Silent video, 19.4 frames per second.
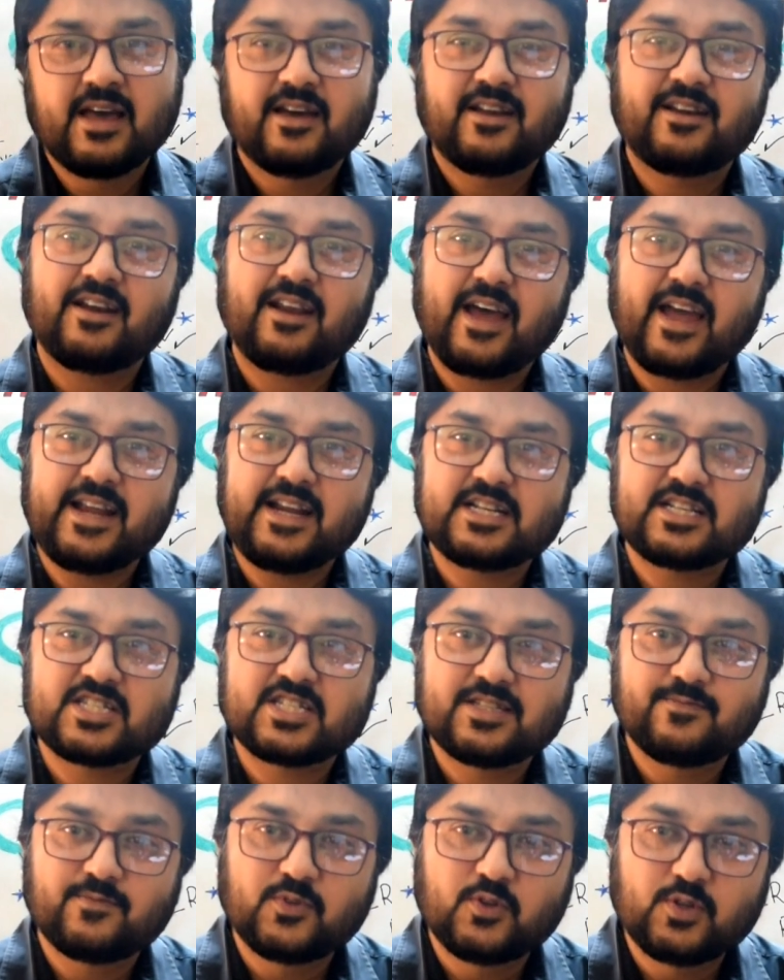write
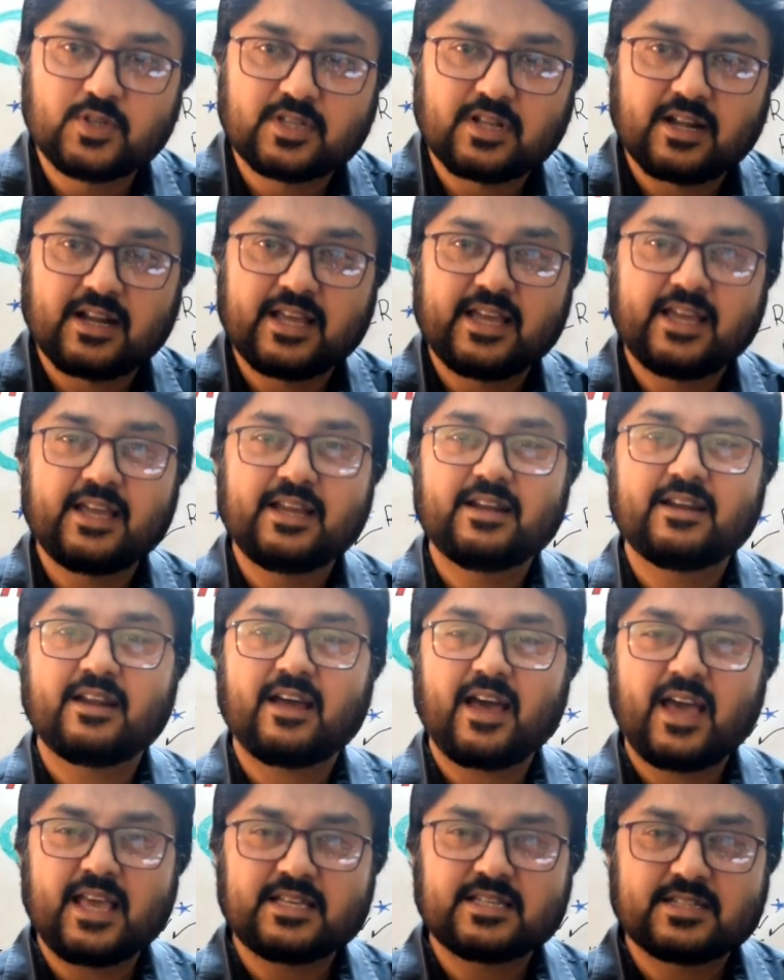smoothly,
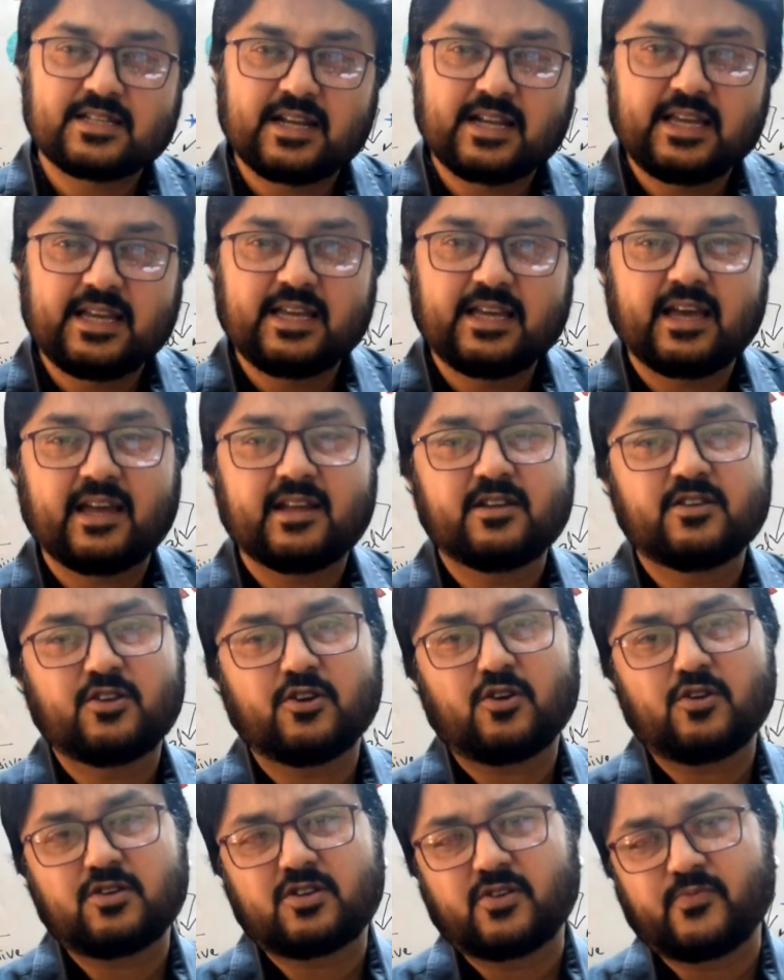nicely, and
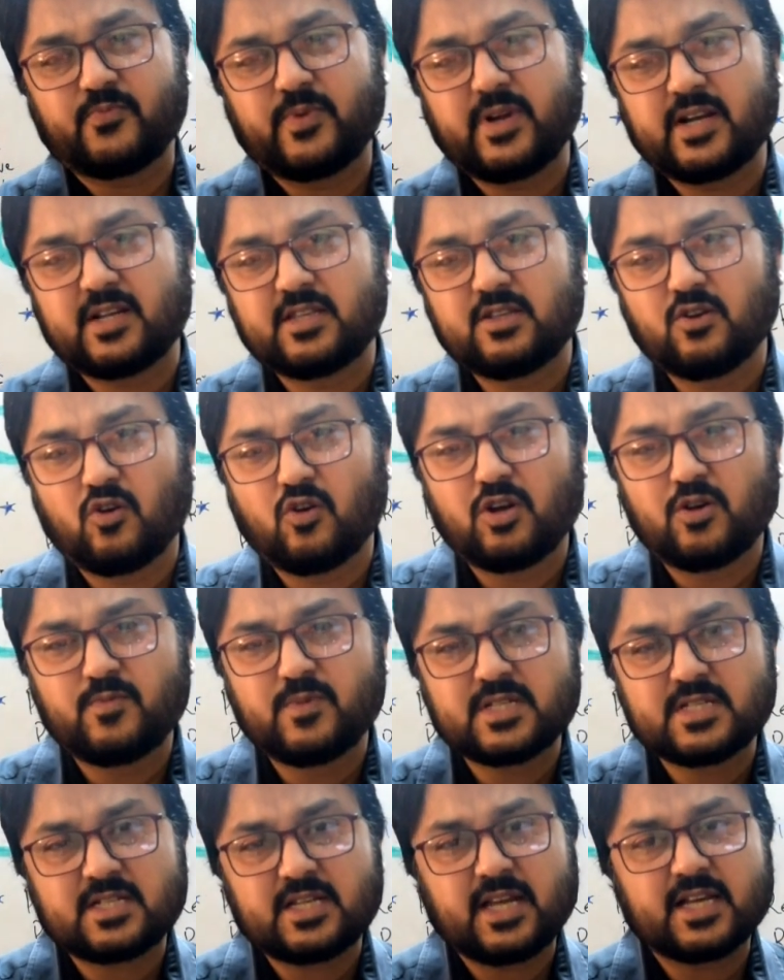don't repeat the old
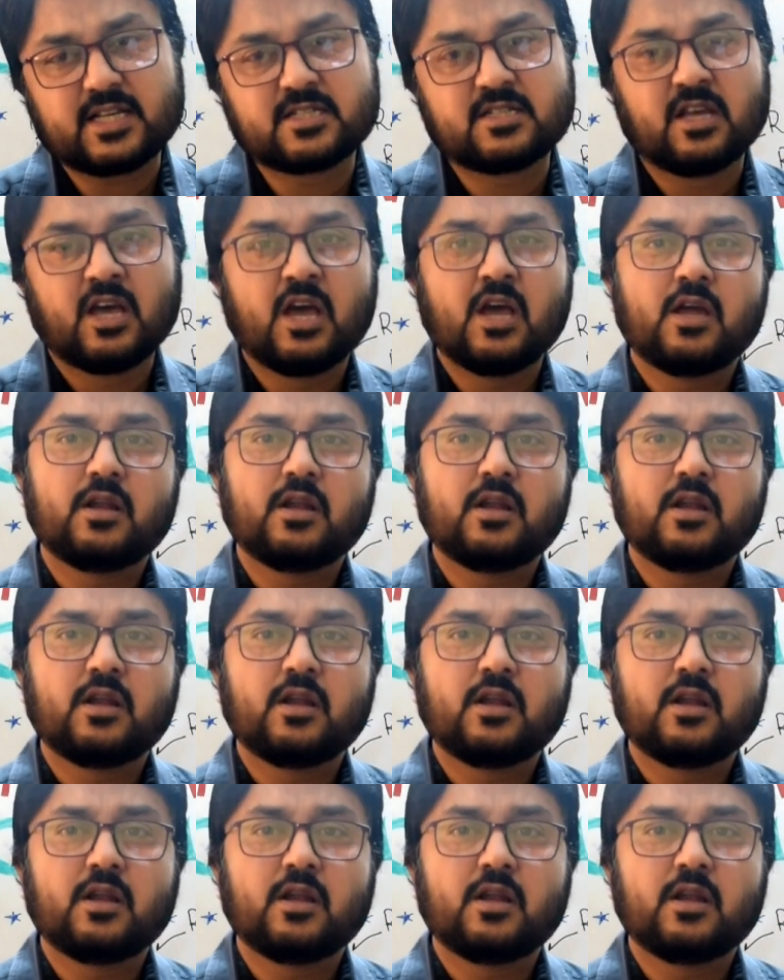mistakes.